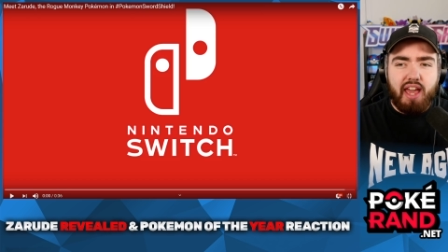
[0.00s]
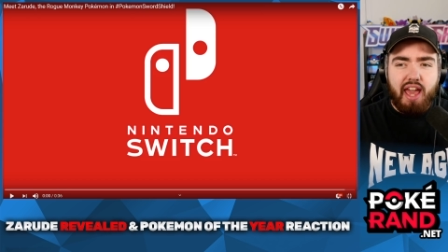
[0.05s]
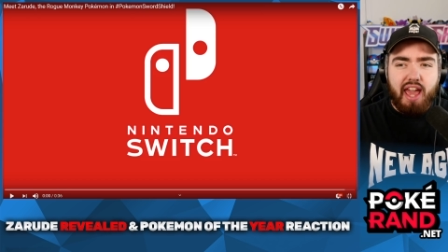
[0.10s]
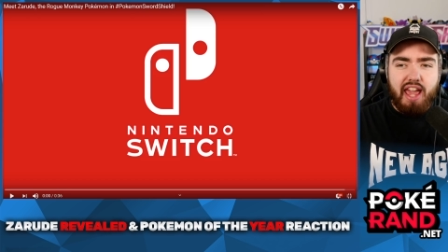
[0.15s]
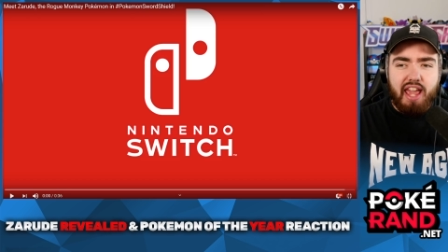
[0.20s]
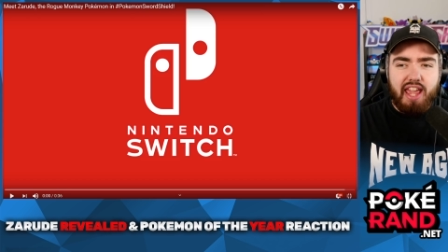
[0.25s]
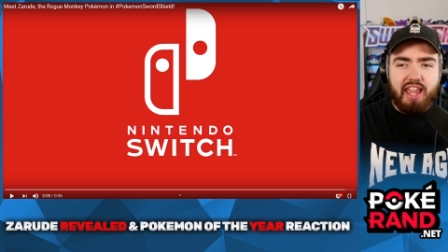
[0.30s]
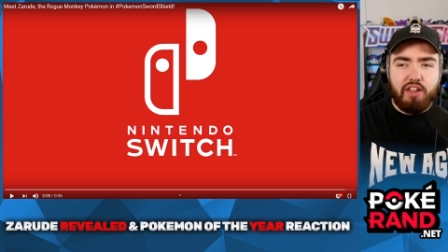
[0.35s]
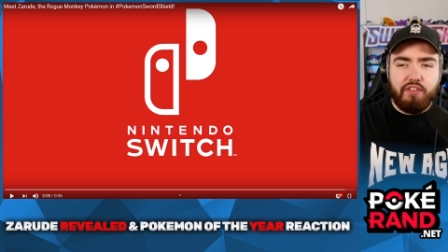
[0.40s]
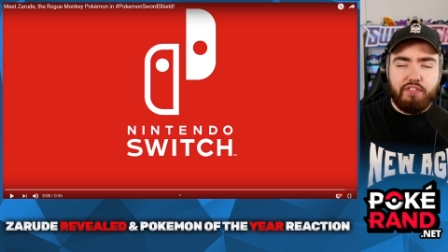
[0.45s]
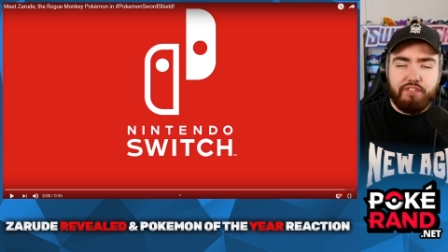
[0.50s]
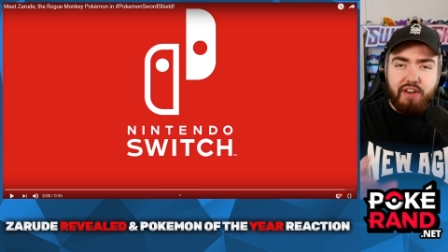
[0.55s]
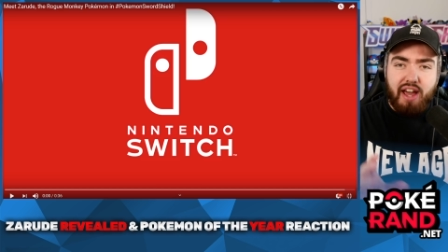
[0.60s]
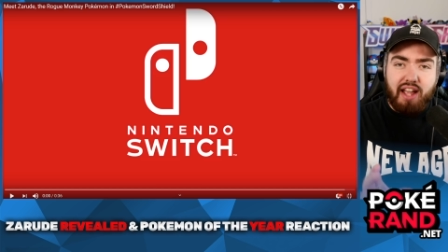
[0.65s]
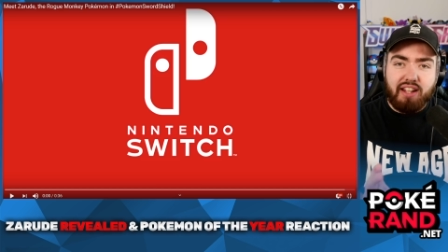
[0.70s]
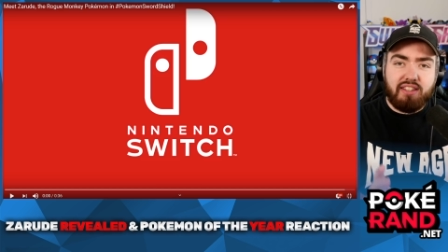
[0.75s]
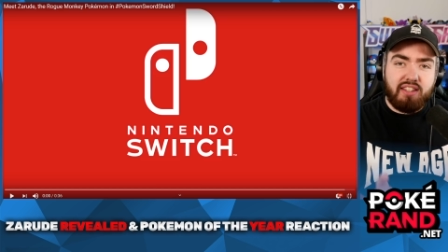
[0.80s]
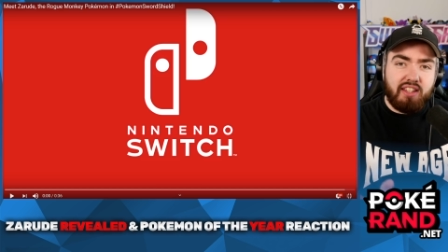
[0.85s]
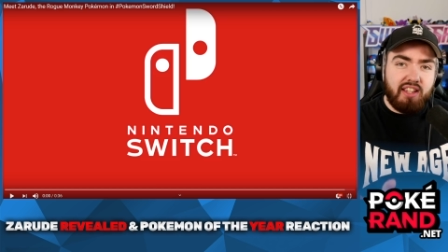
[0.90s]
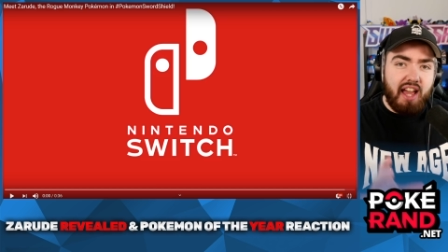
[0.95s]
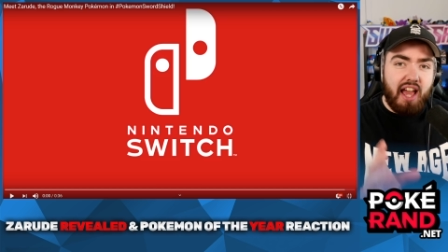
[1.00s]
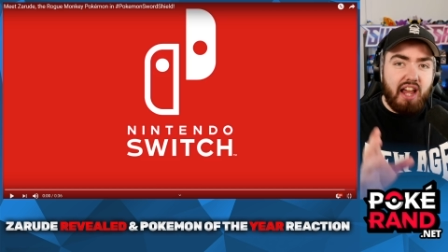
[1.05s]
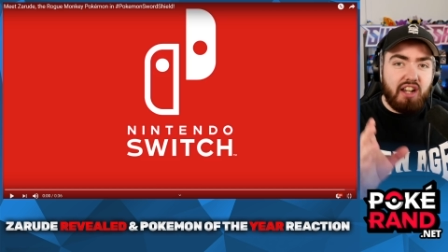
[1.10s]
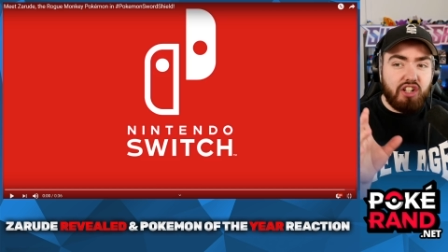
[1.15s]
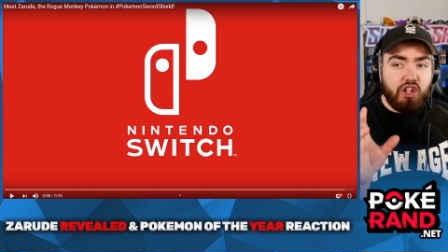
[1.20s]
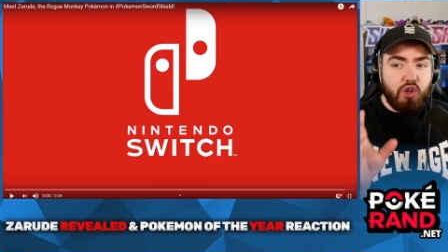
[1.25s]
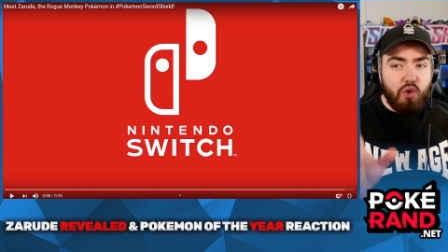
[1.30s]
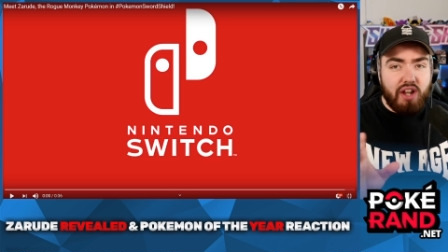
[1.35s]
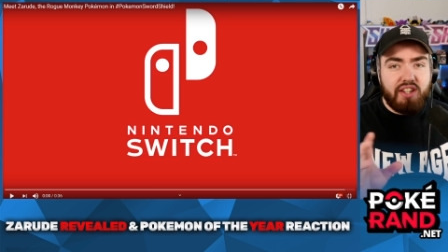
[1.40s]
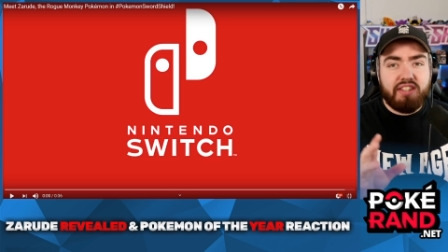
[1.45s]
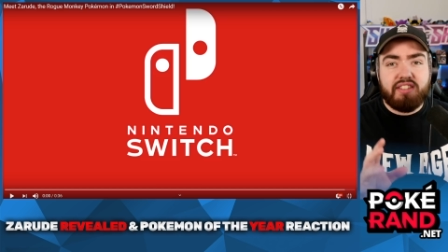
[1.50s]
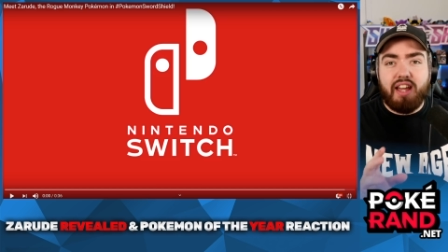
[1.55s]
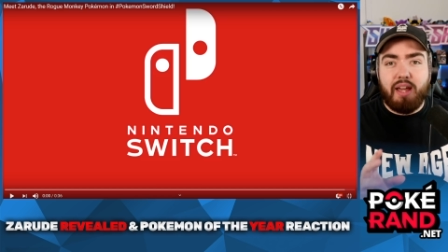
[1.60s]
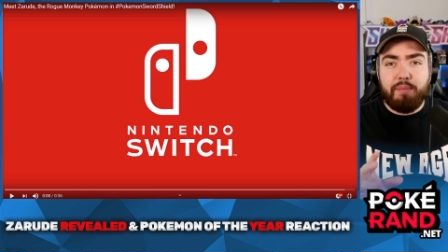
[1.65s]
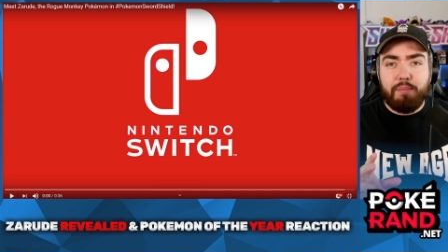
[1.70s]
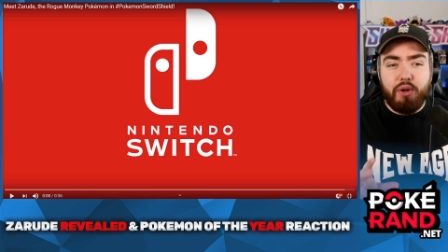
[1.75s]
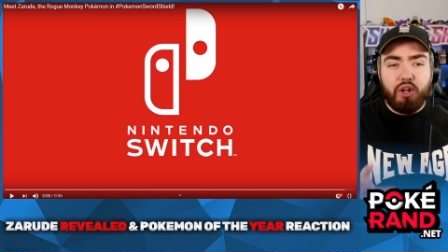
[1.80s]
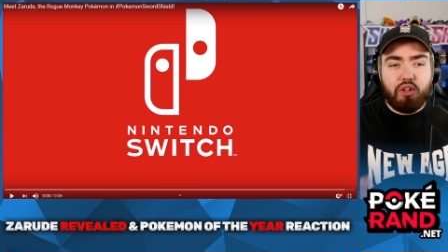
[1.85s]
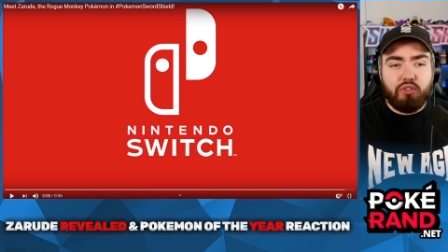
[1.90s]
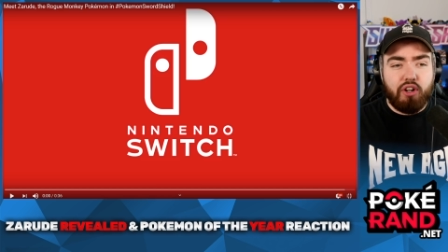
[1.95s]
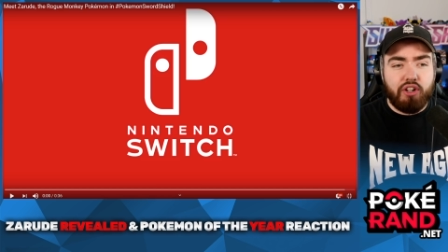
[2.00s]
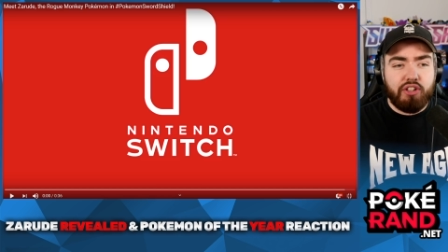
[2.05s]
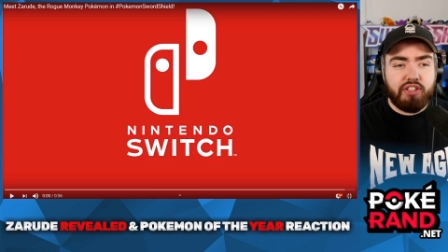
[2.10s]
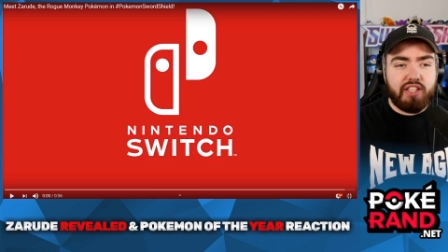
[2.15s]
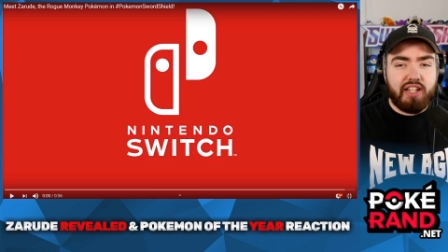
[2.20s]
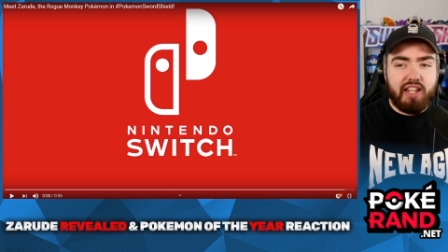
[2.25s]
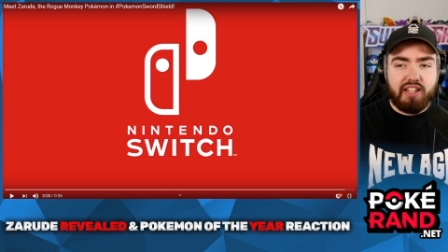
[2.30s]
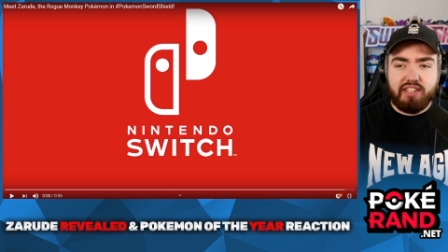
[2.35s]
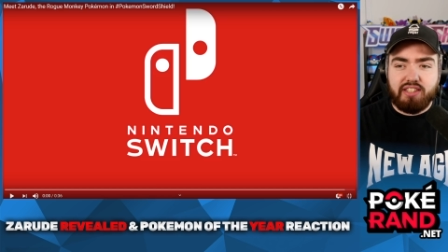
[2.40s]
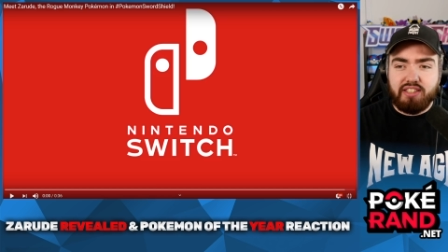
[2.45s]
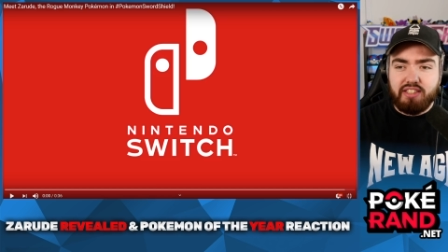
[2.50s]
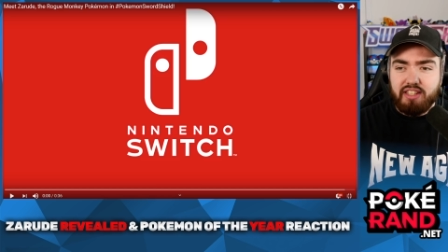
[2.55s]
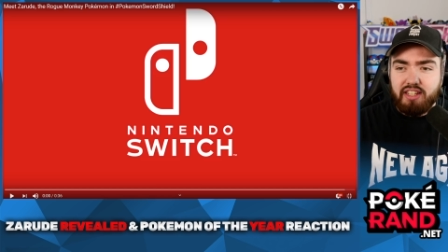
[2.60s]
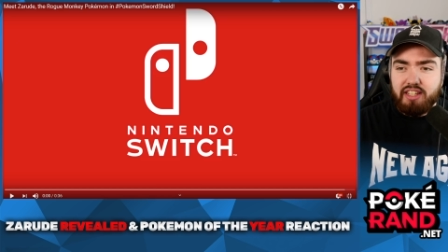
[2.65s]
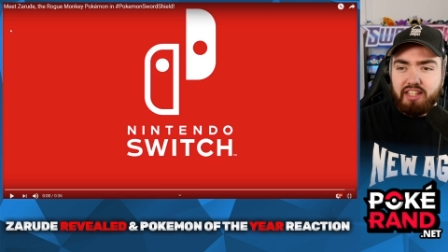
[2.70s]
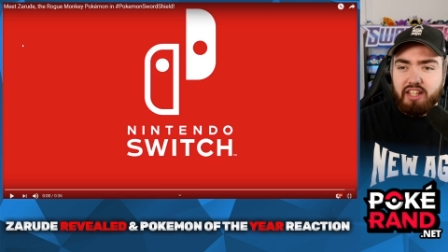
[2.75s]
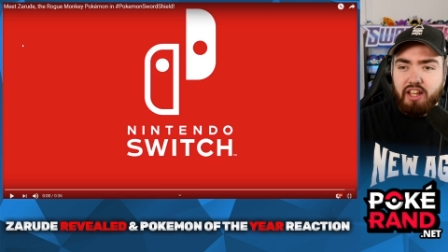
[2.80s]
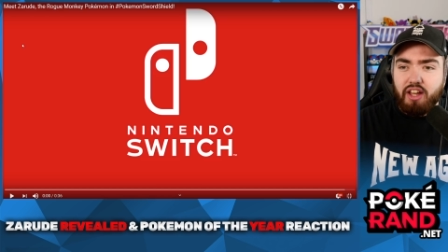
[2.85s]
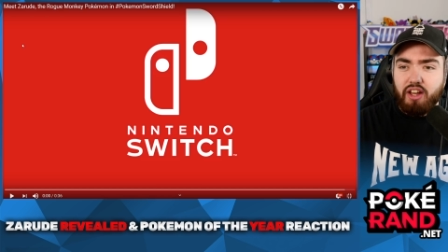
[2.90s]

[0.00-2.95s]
a fighting and grass type Pokemon, so let's see,